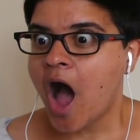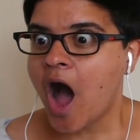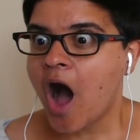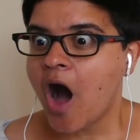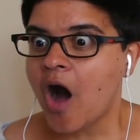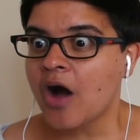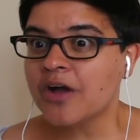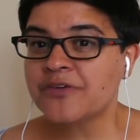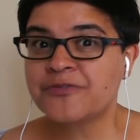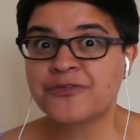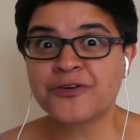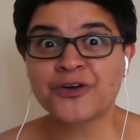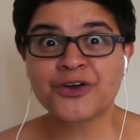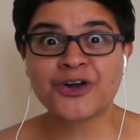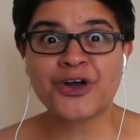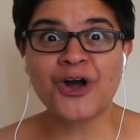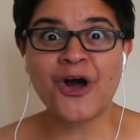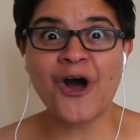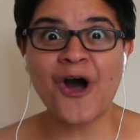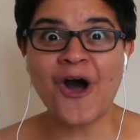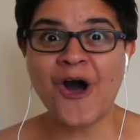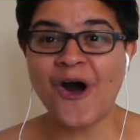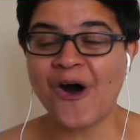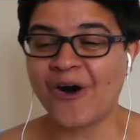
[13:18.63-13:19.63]
I
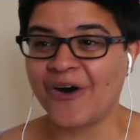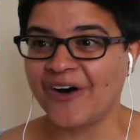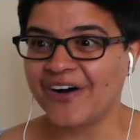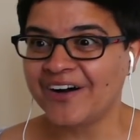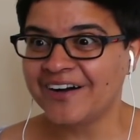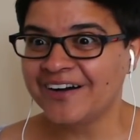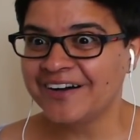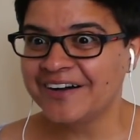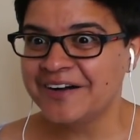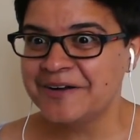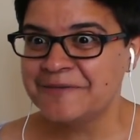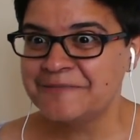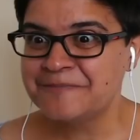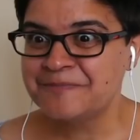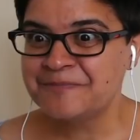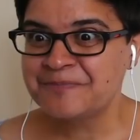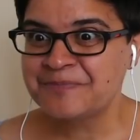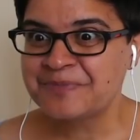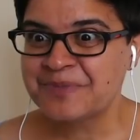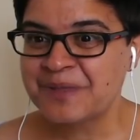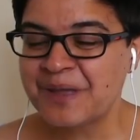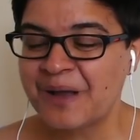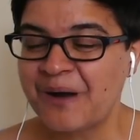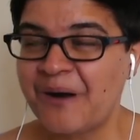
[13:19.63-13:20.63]
forgot!
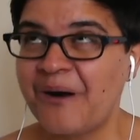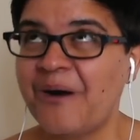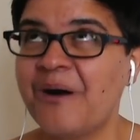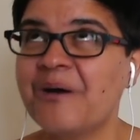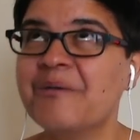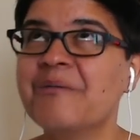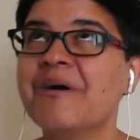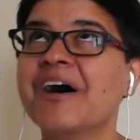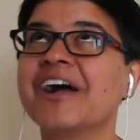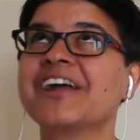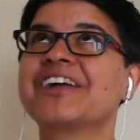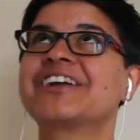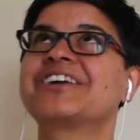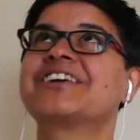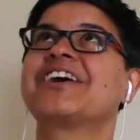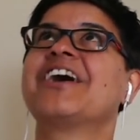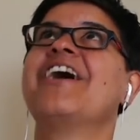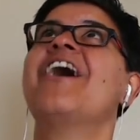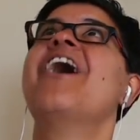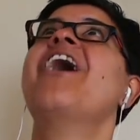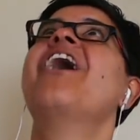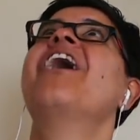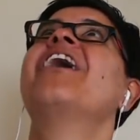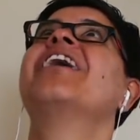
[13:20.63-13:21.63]
Oh my
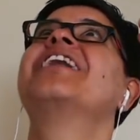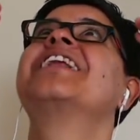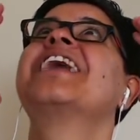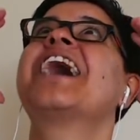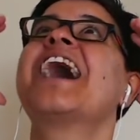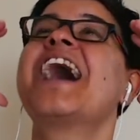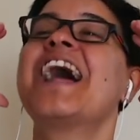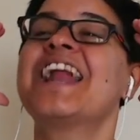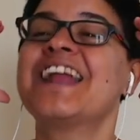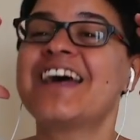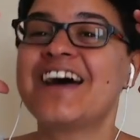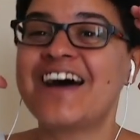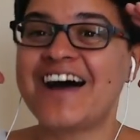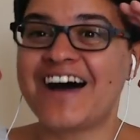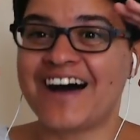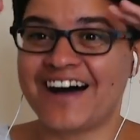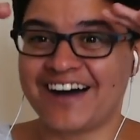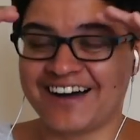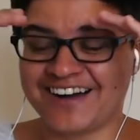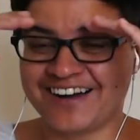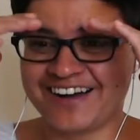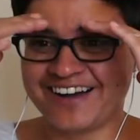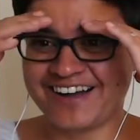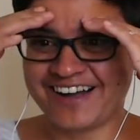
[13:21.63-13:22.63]
God,
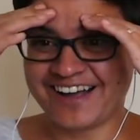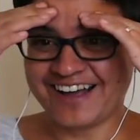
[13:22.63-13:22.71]
Anna!